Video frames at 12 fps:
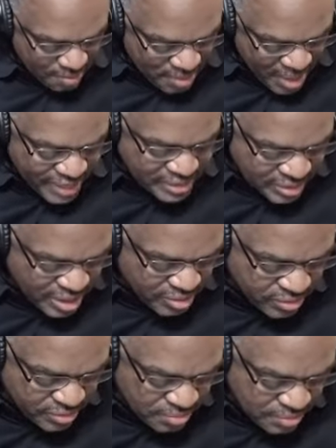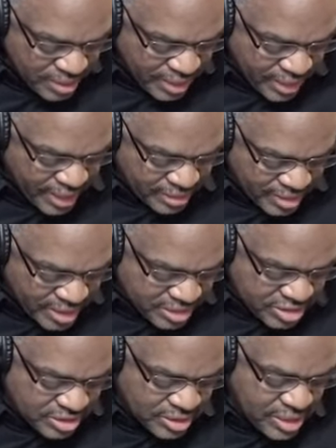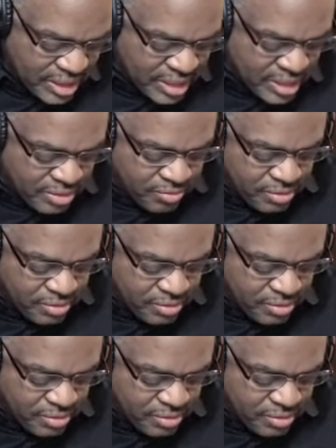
back together. And thus in